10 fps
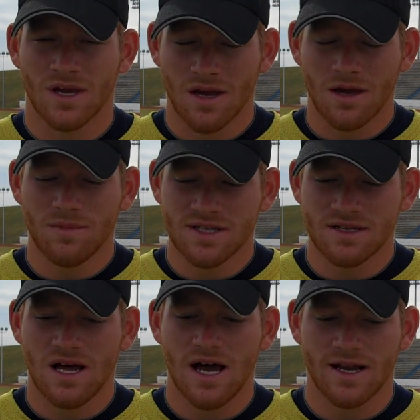It means a
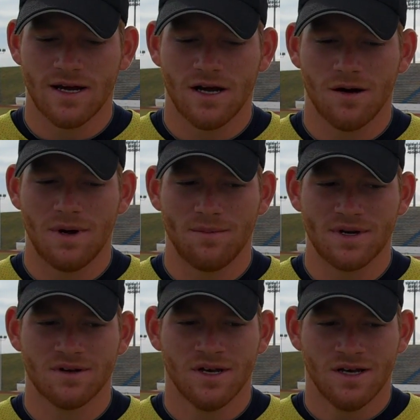lot. I've
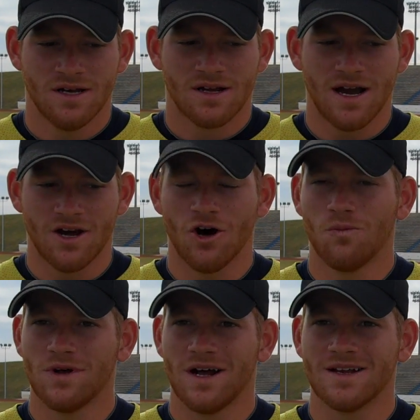been kind of
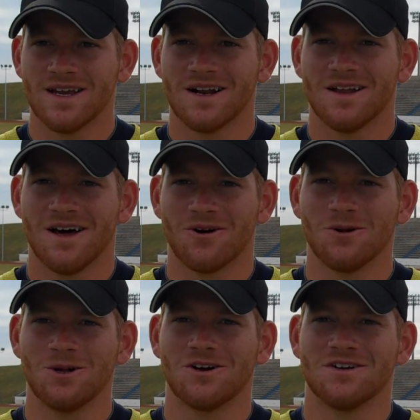hoping I'd get it a lot
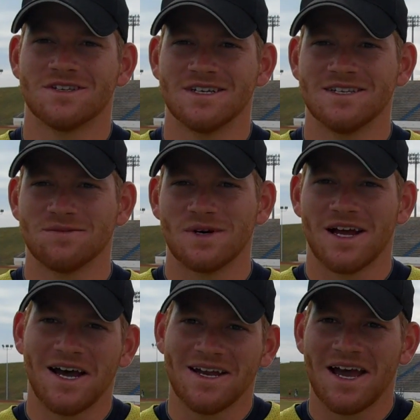earlier in the season, but
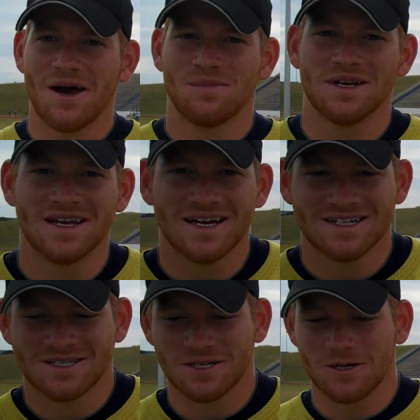it hadn't happened
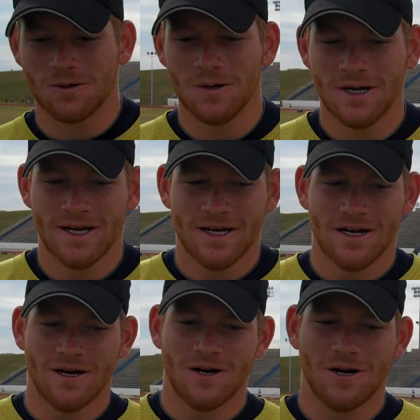yet, so
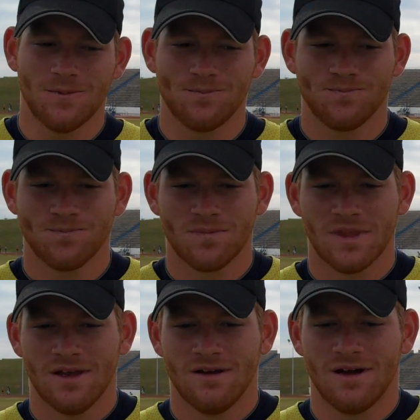I'm
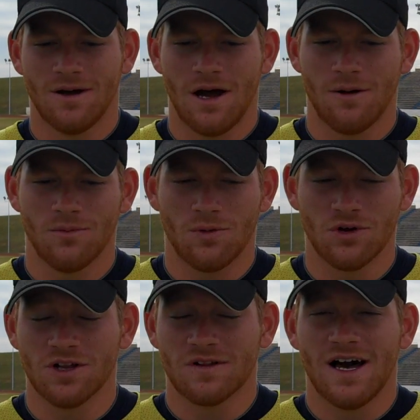
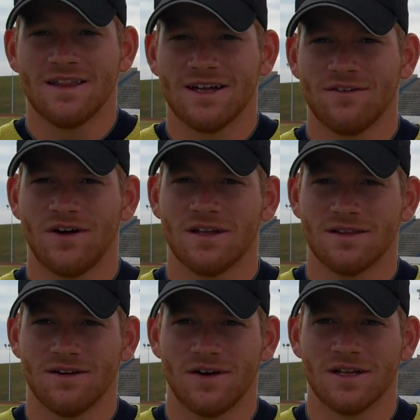really glad that
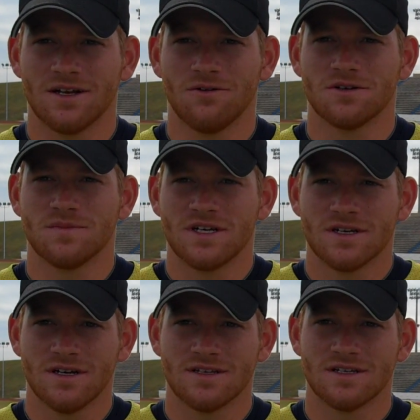they finally noticed me
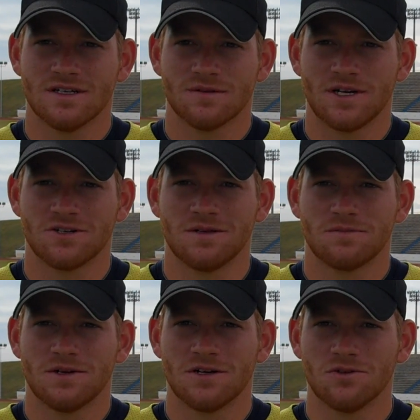as a Special Teams
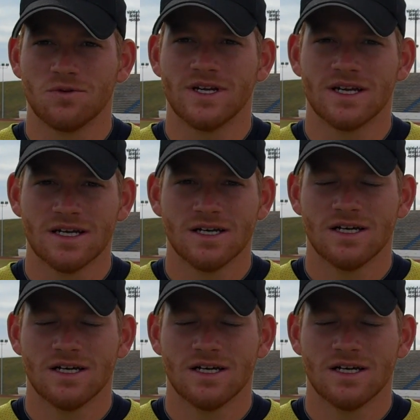Player of the Week.